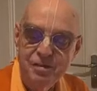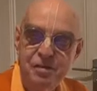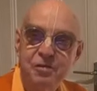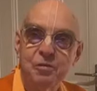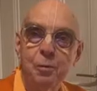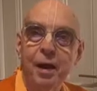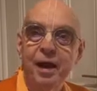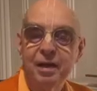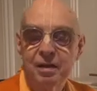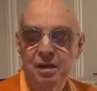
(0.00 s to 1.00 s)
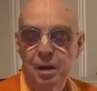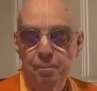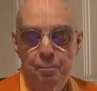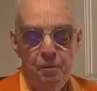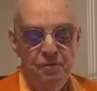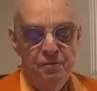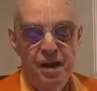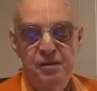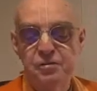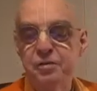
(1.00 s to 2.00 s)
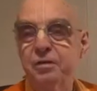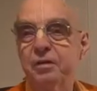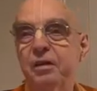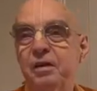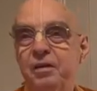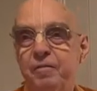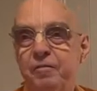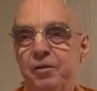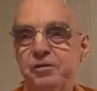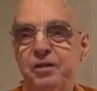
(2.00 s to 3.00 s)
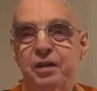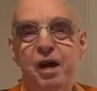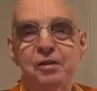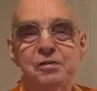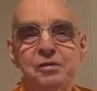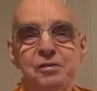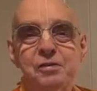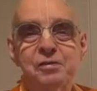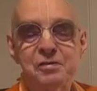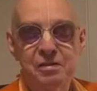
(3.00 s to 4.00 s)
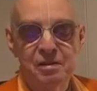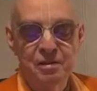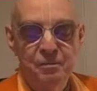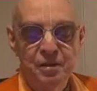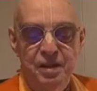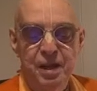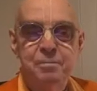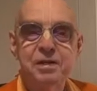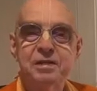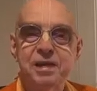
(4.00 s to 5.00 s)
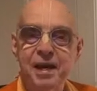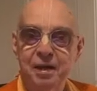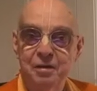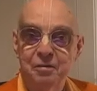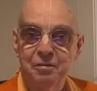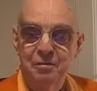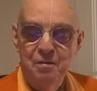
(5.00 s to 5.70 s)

In such a way, perfection of Krishna consciousness can be attained.